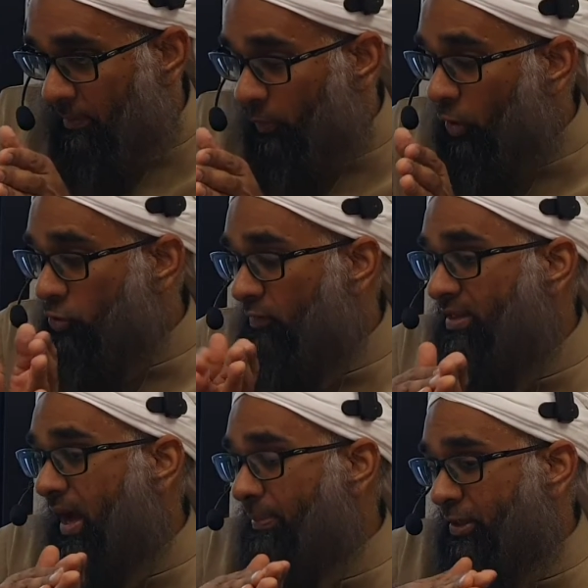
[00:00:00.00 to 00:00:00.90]
We're not sure
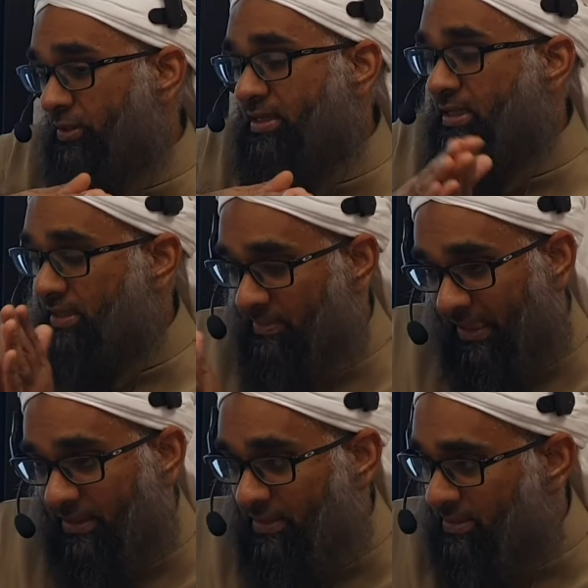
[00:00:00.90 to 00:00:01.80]
whether the application does
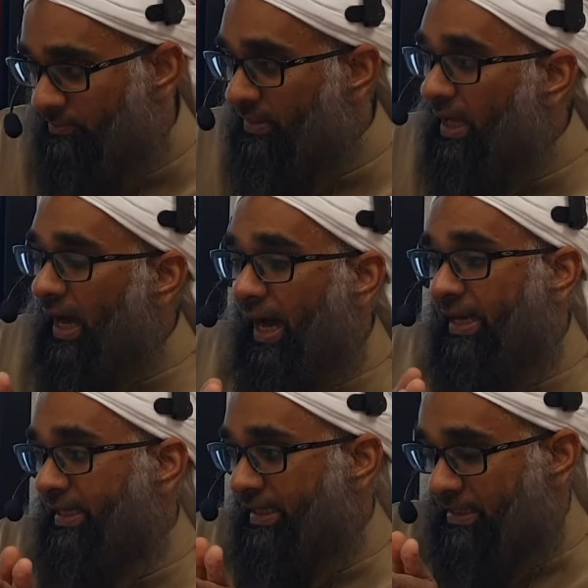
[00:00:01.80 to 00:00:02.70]
something else.
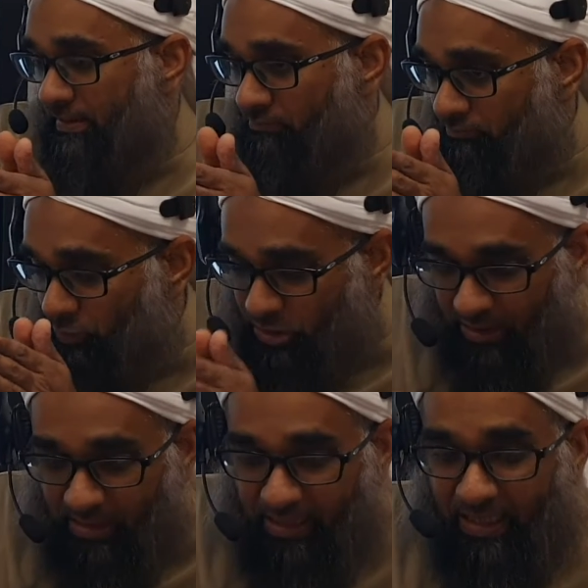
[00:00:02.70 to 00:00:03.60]
And in
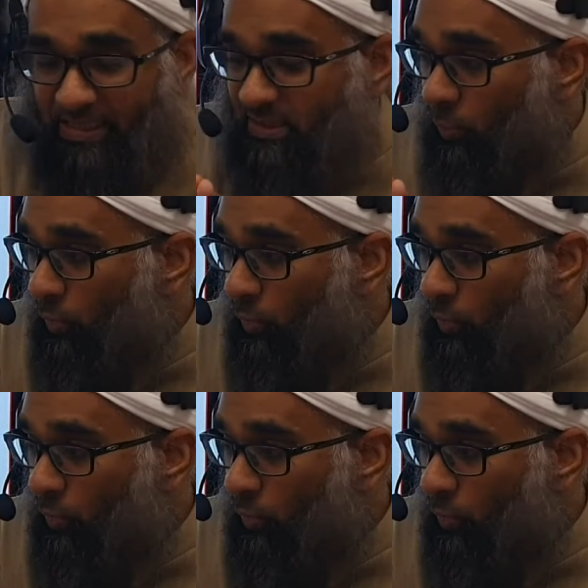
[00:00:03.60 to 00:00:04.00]
mushkil, is the